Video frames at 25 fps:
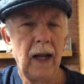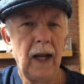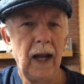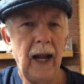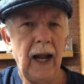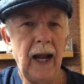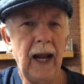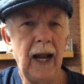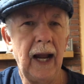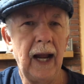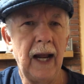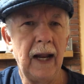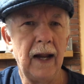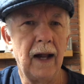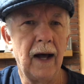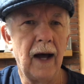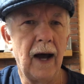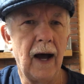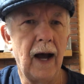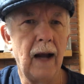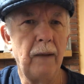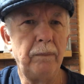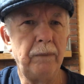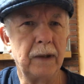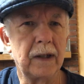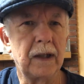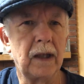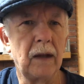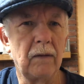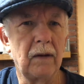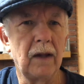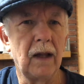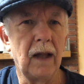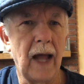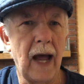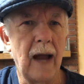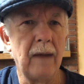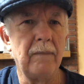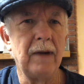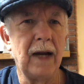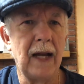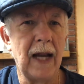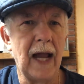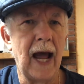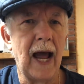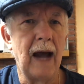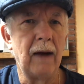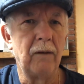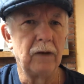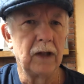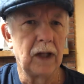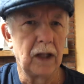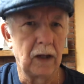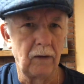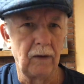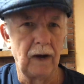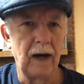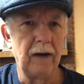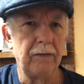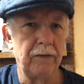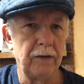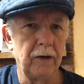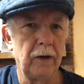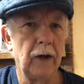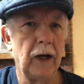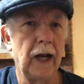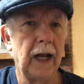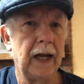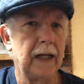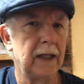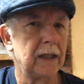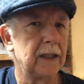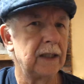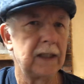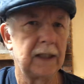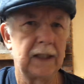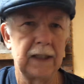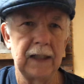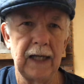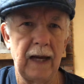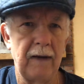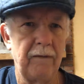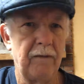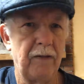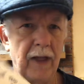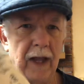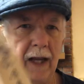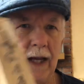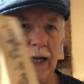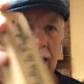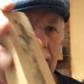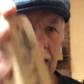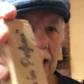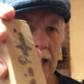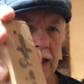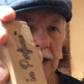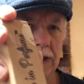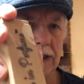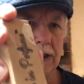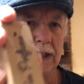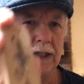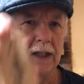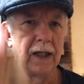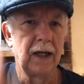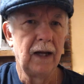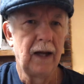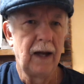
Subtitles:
And I picked up the lime in that with the grapefruit, and it's the same thing in this,